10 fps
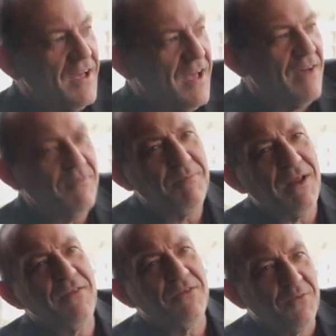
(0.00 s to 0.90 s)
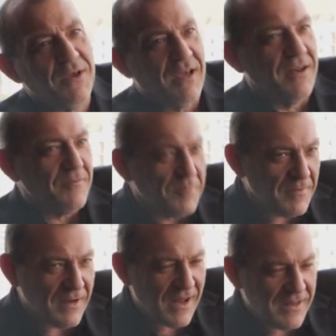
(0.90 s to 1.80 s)
Have a plan this weekend.
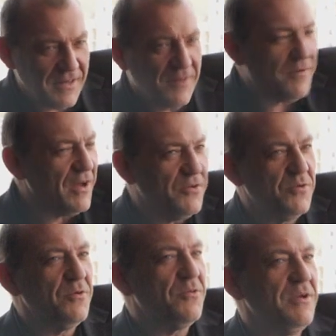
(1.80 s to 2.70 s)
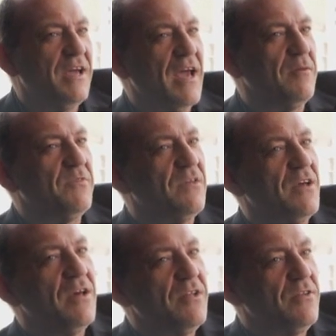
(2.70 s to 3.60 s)
Identify 2 or 3 games
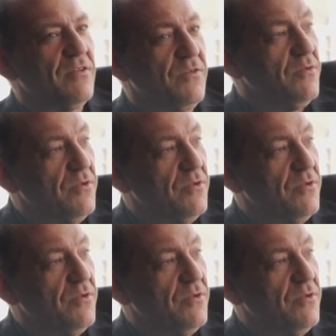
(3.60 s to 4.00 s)
that